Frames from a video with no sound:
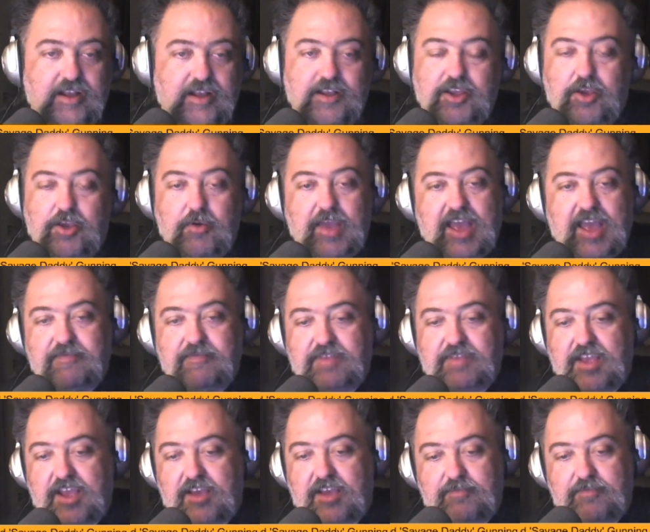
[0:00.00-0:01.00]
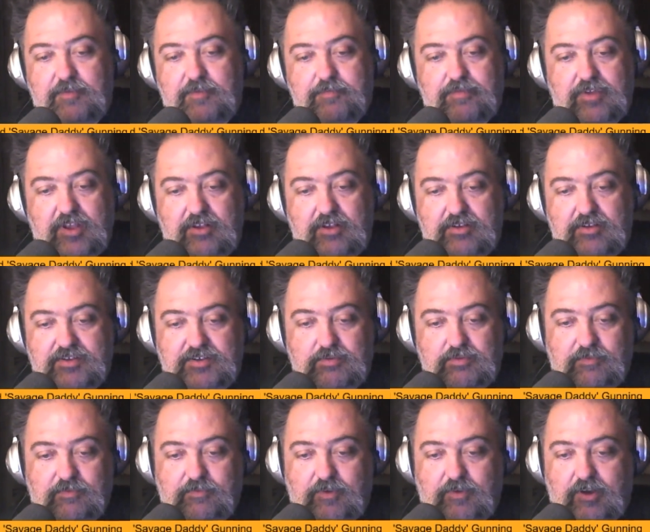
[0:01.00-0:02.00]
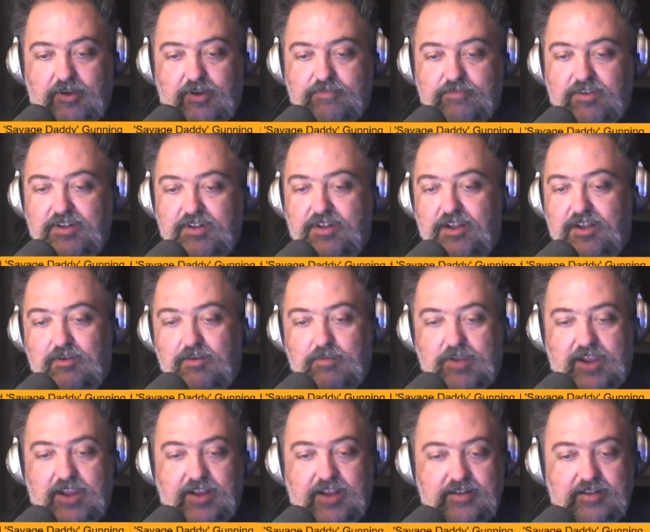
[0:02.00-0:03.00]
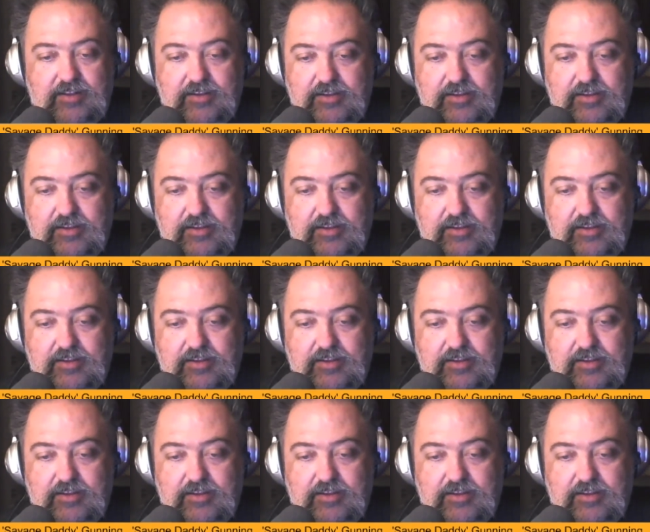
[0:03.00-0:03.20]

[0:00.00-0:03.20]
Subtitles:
You have to have the players who are involved narrate